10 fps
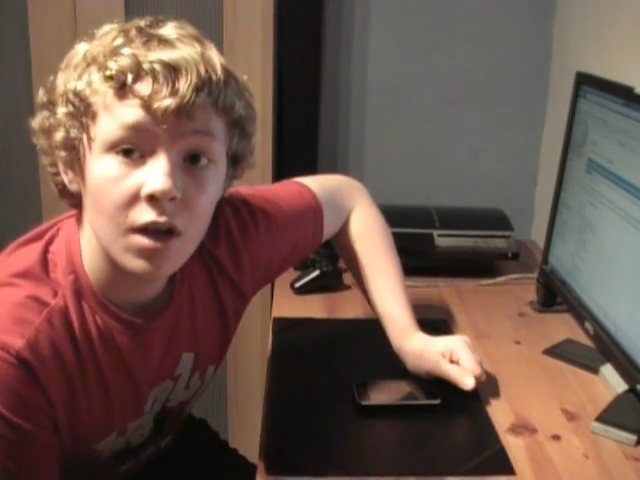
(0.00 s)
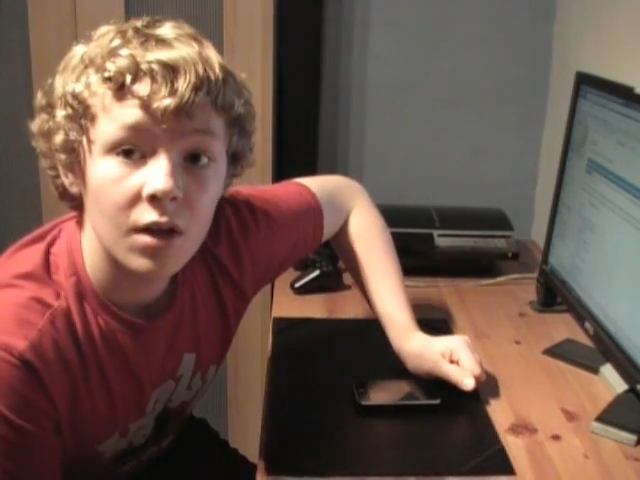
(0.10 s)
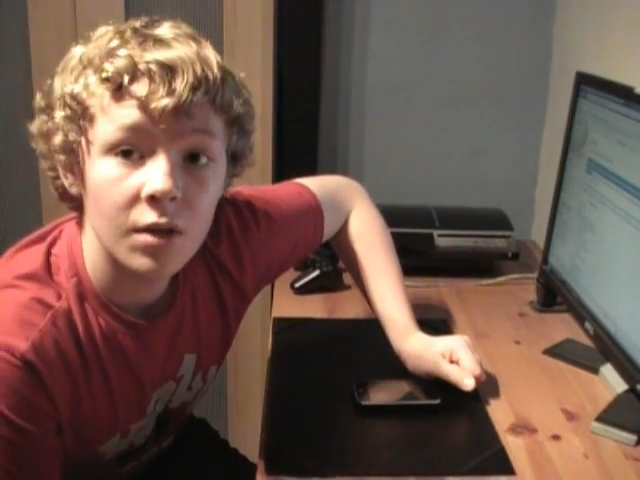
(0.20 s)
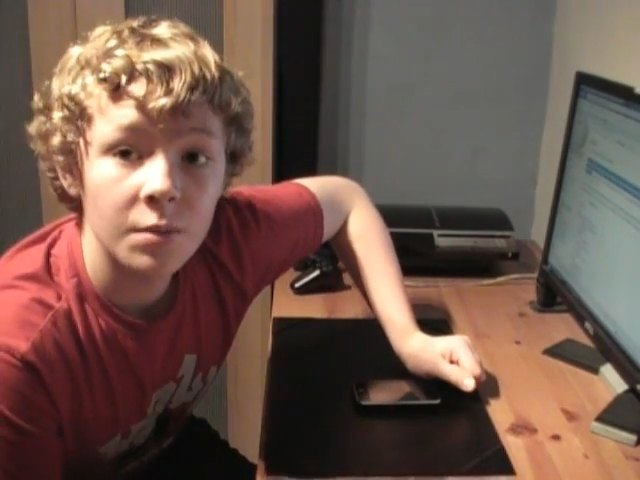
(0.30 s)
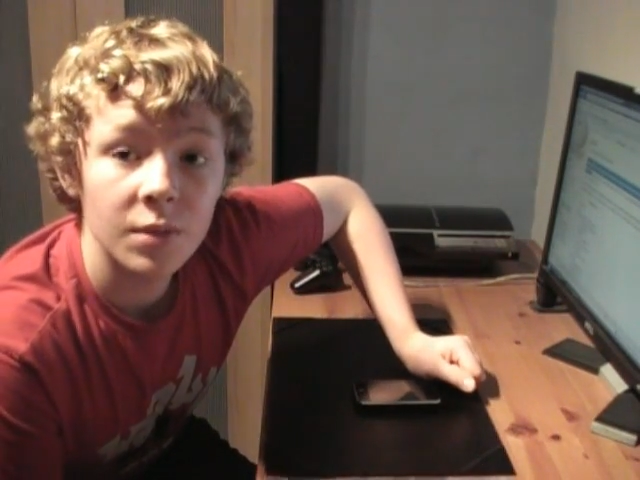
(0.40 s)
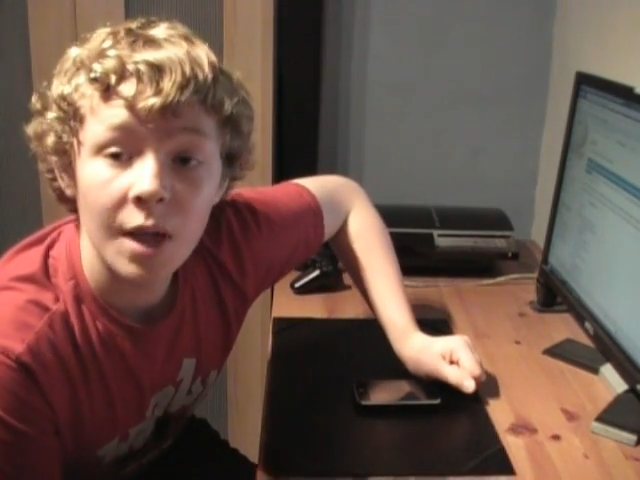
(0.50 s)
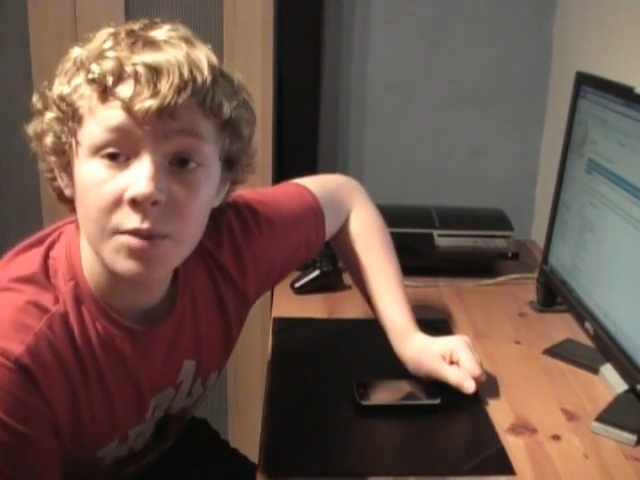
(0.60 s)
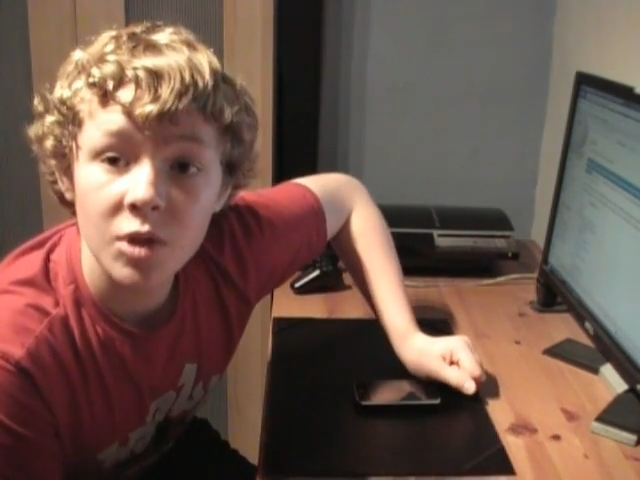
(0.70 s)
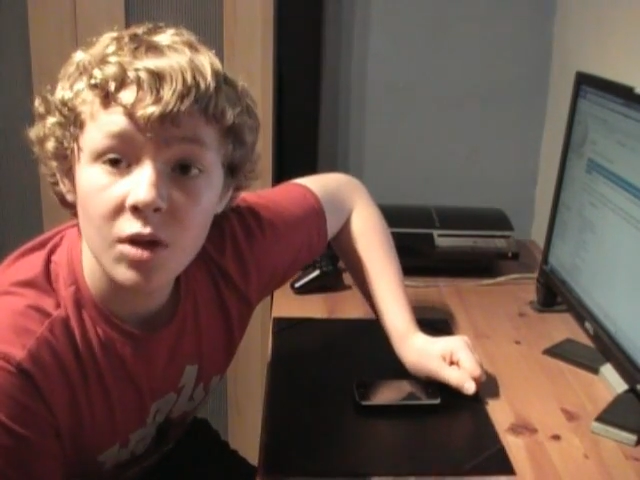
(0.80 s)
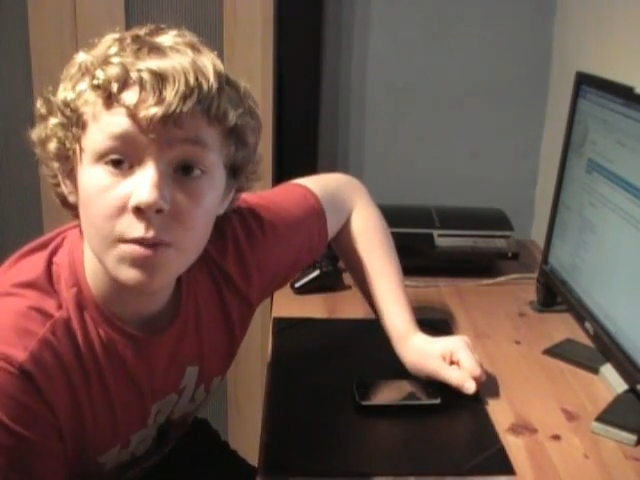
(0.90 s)
um,
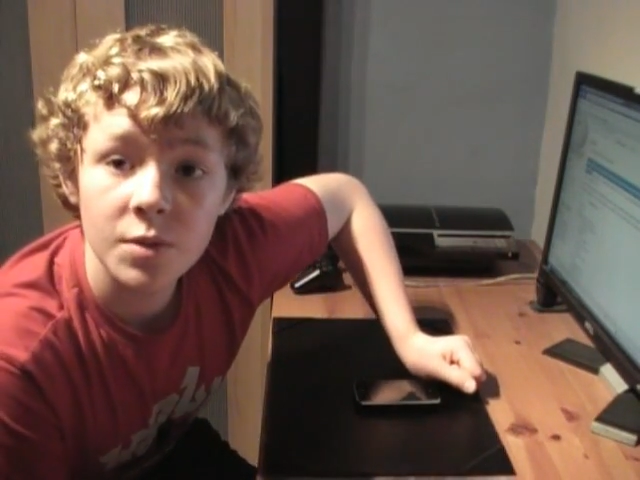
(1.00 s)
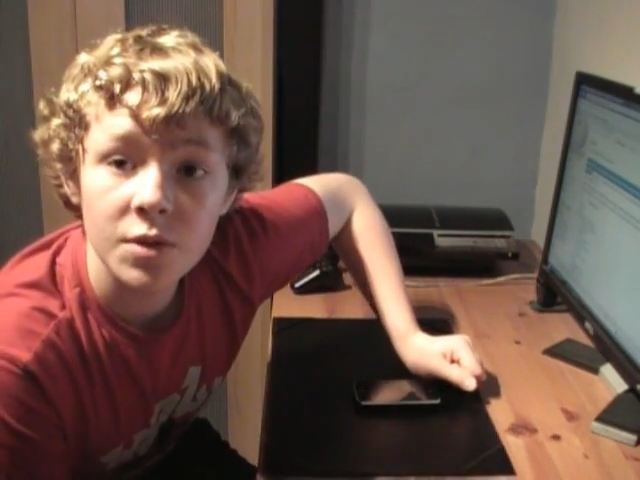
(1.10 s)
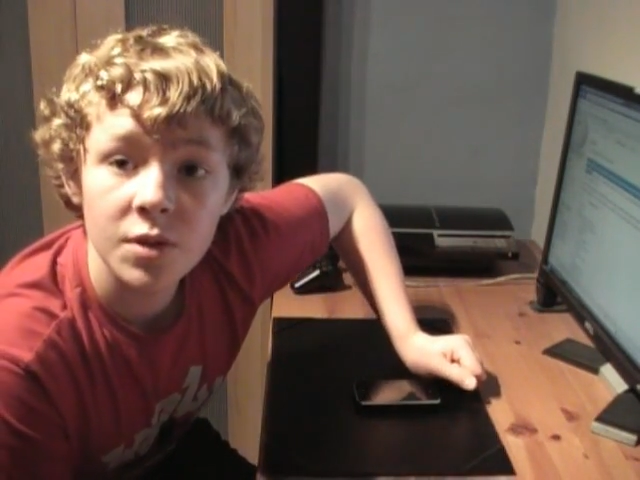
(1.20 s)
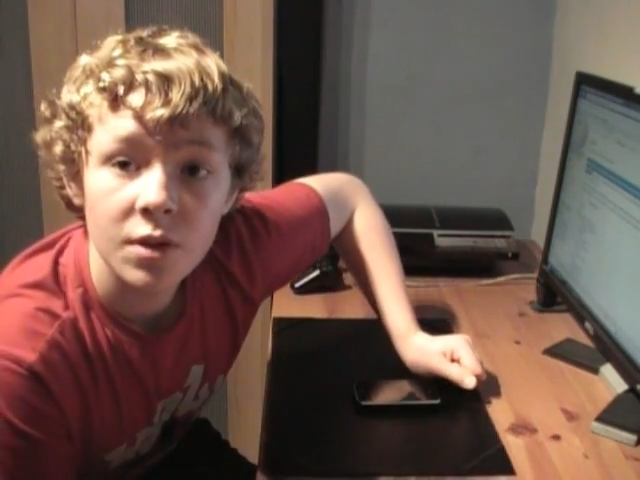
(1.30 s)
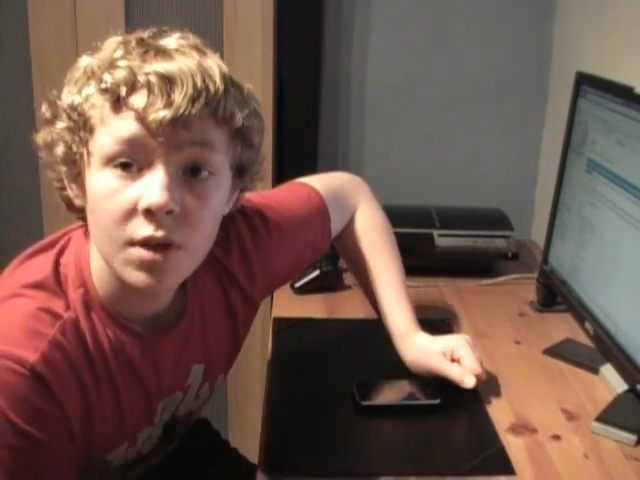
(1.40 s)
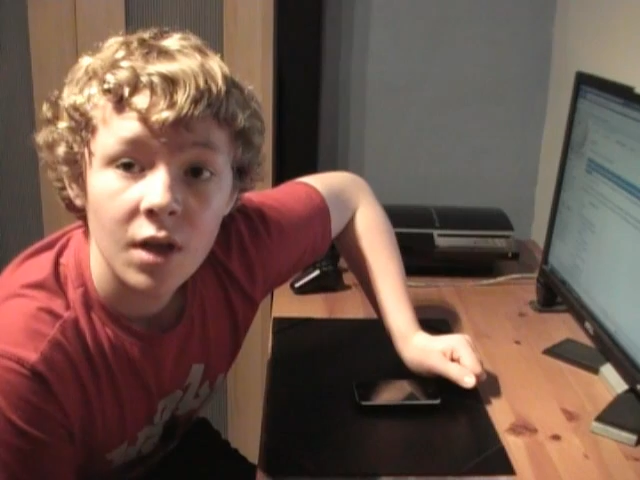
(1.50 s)
laptops,